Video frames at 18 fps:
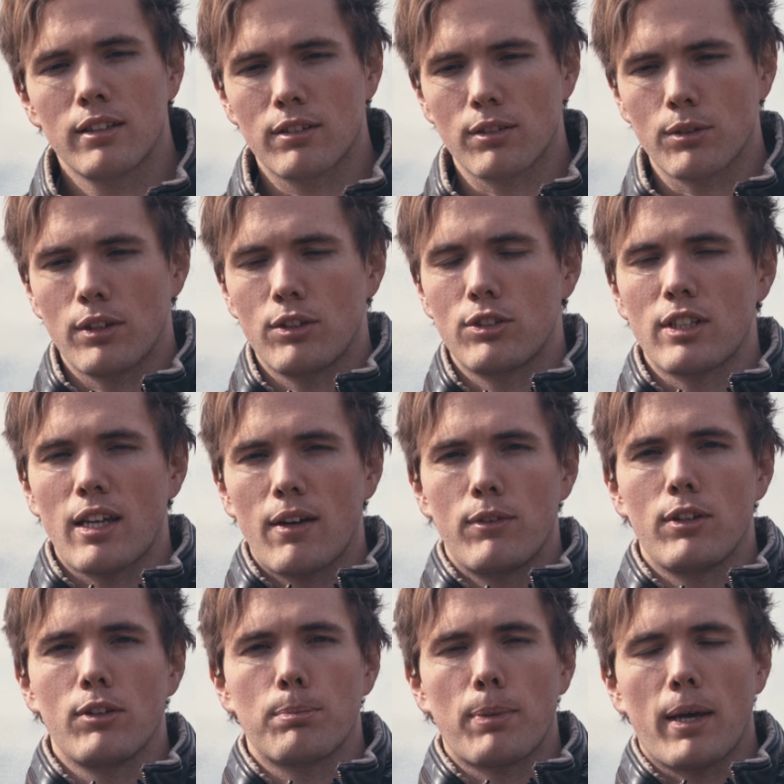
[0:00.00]
So you just have
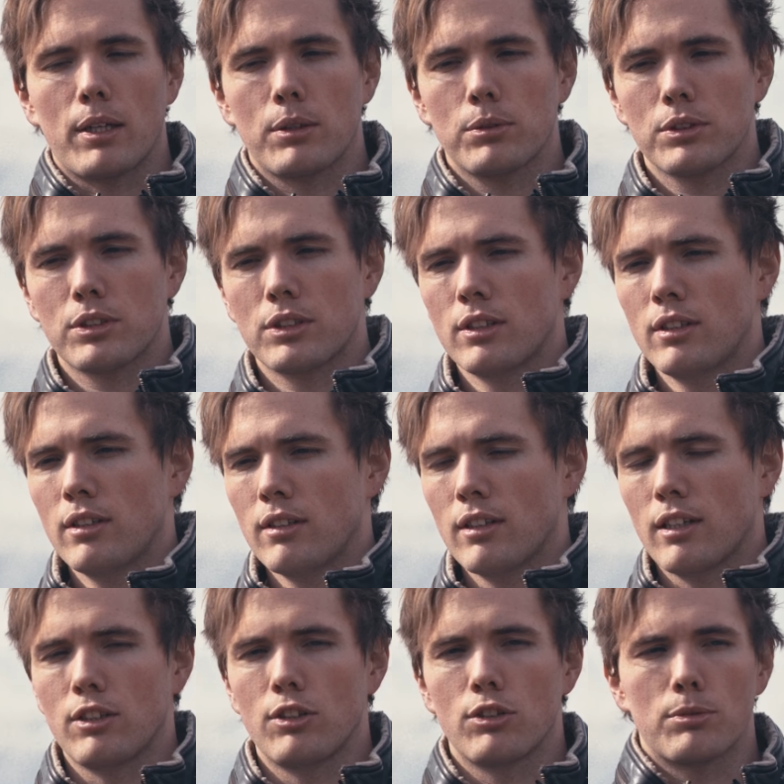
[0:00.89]
these pedals
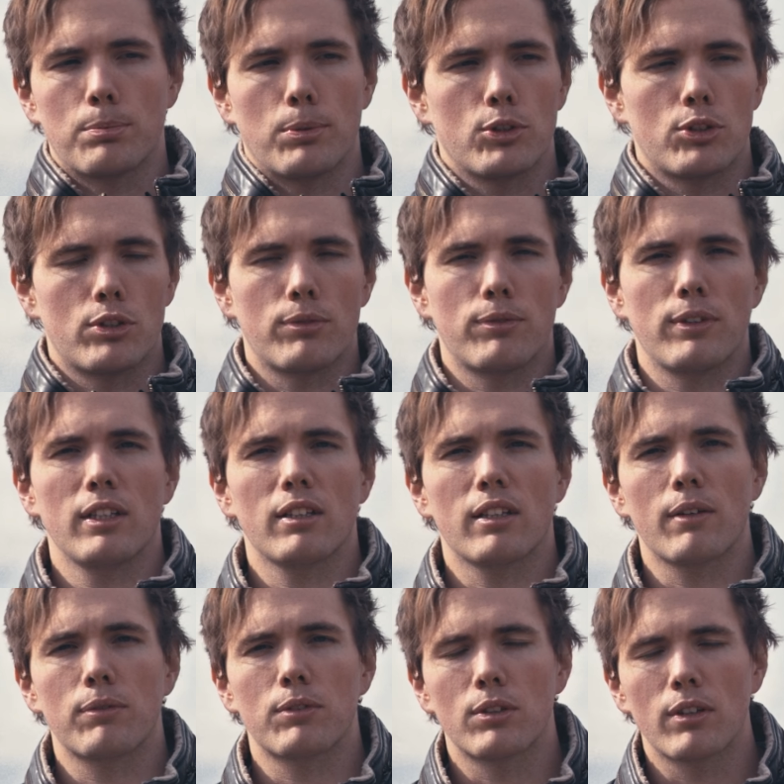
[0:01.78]
and you just push your feet
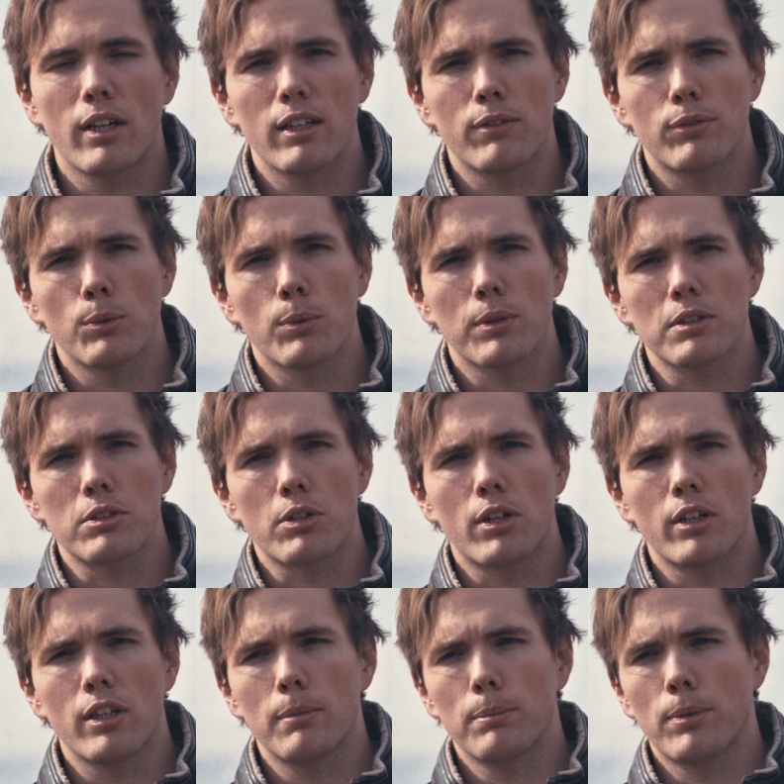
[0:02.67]
left and right if you want to
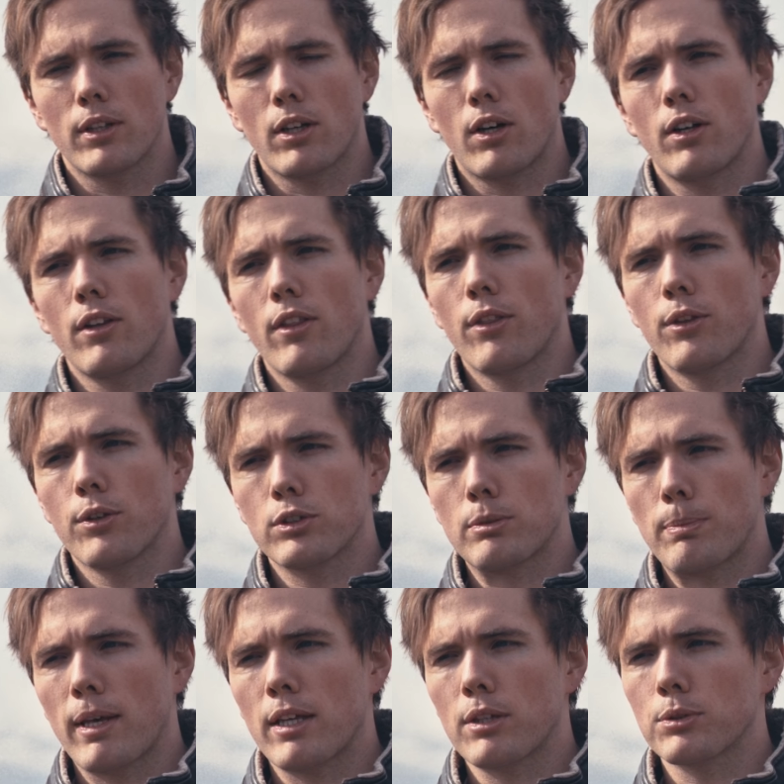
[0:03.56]
turn it. But
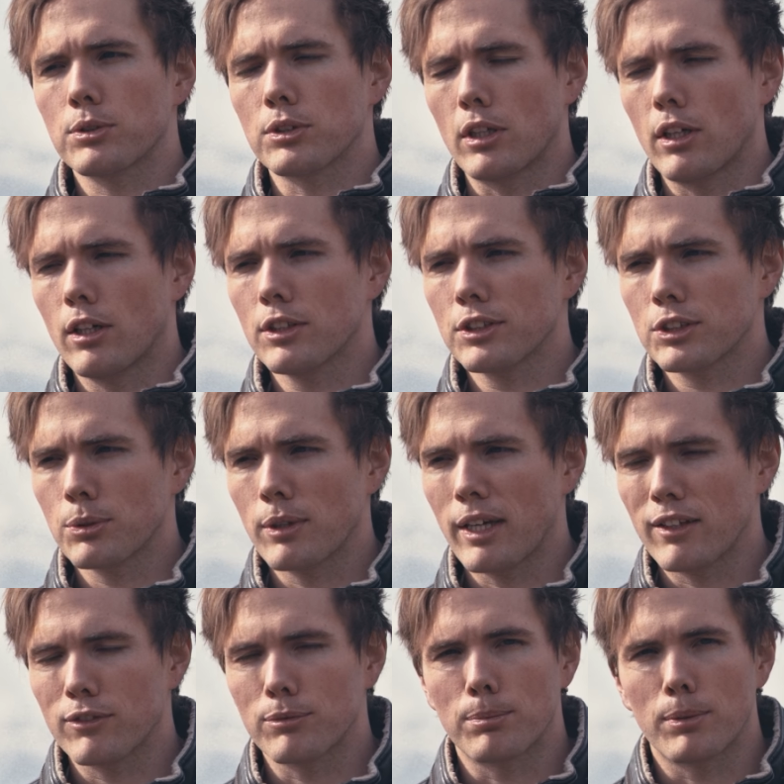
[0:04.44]
those pedals also
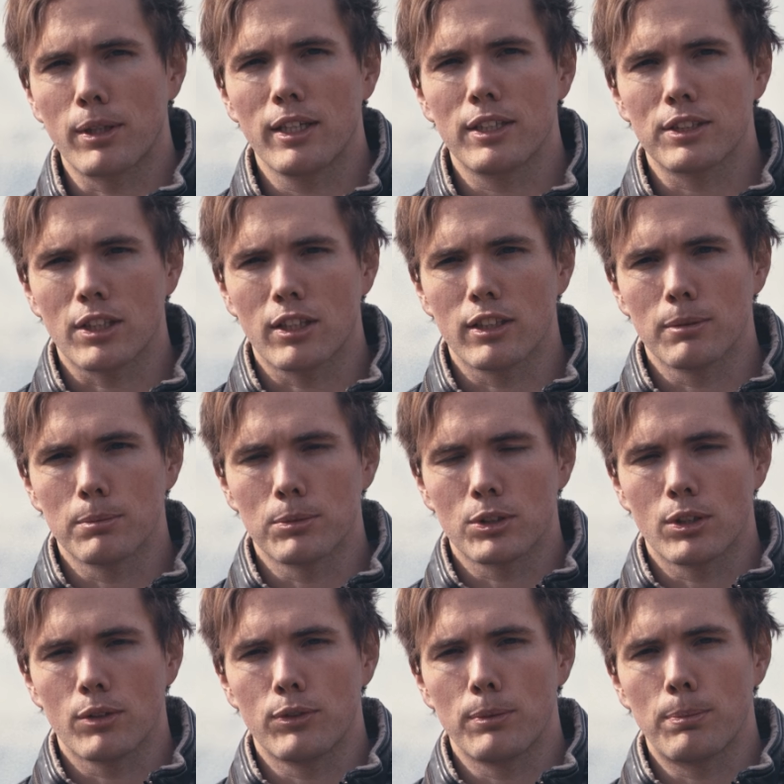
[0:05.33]
have brakes on them.
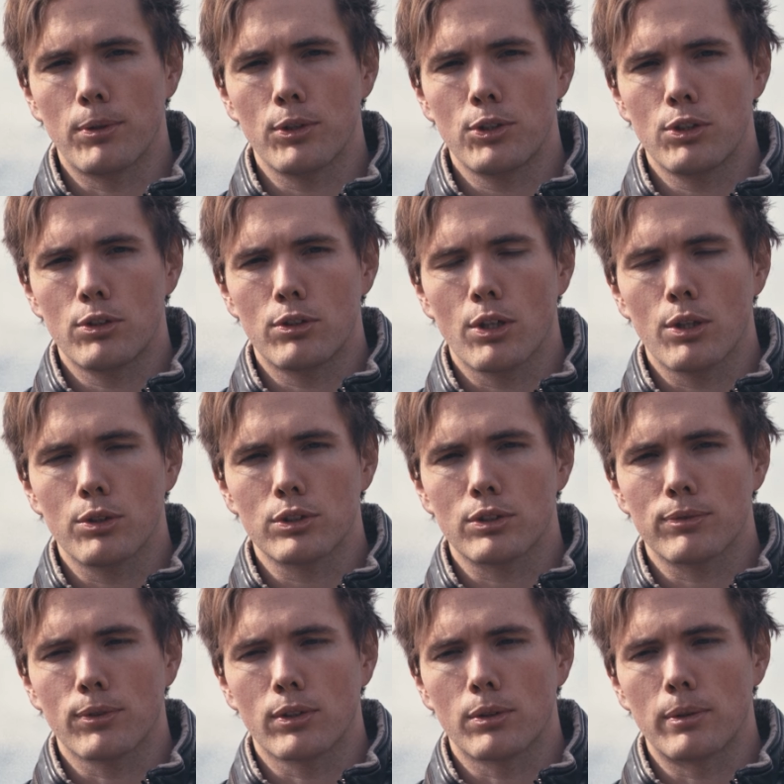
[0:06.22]
So if you push your
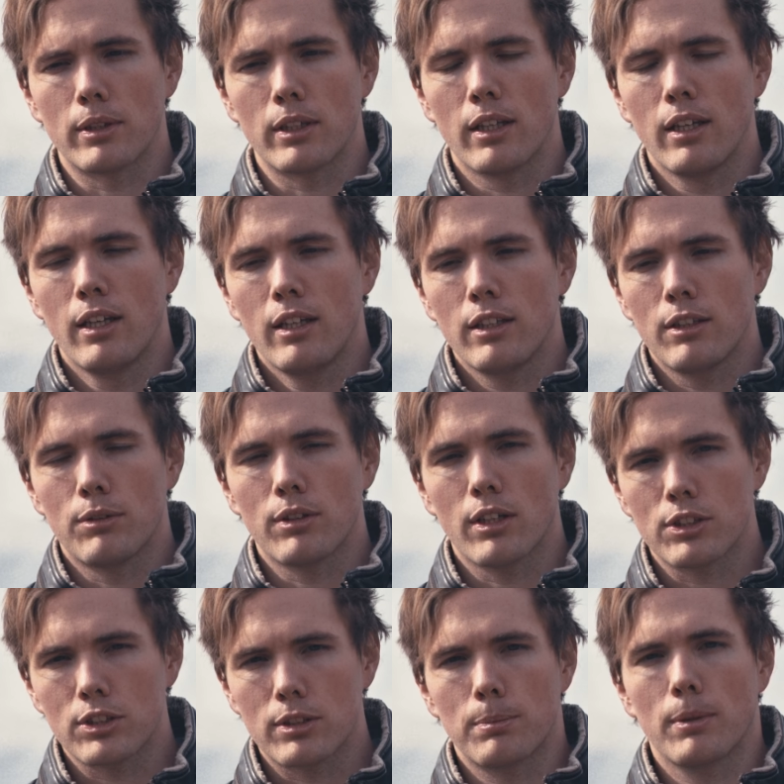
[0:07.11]
toes forward, you
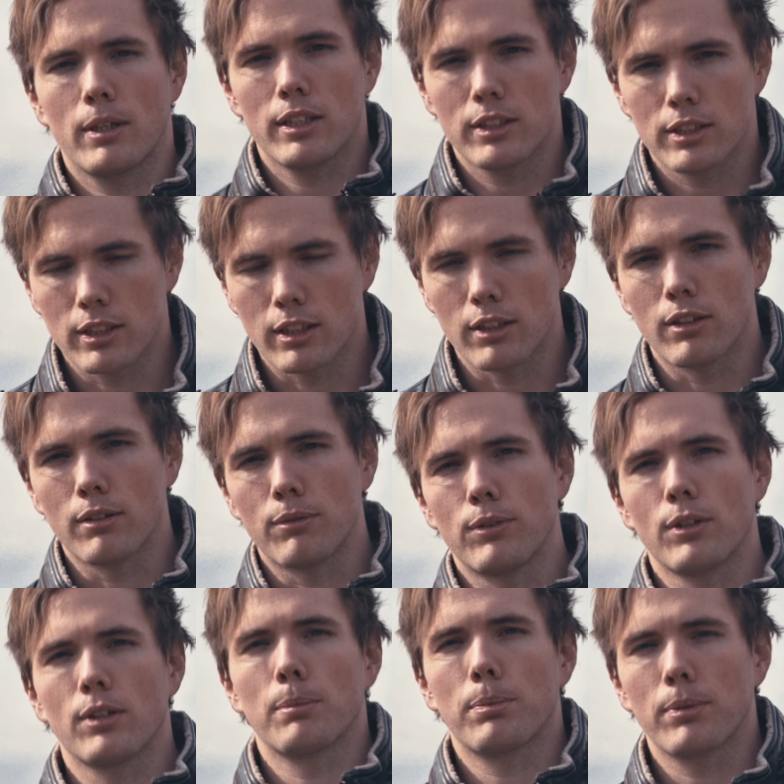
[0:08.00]
touch the brakes and you could
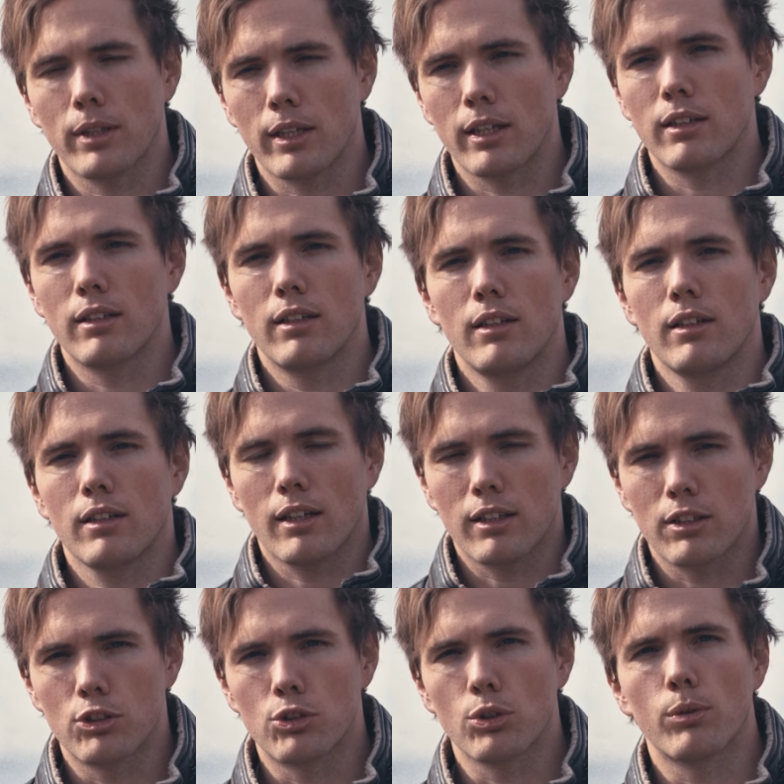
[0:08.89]
feel the plane
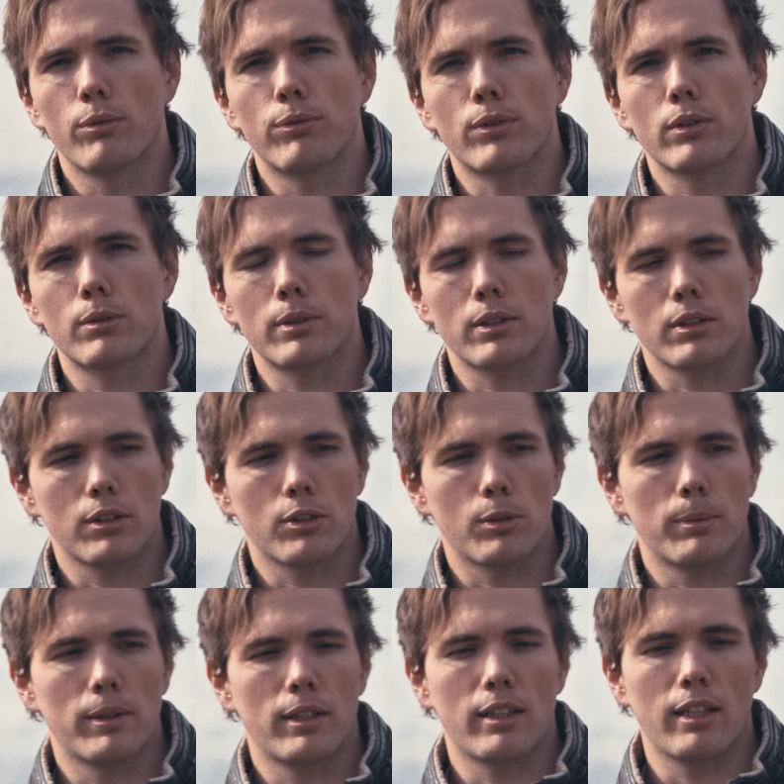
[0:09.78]
kind of jolt forward a little bit.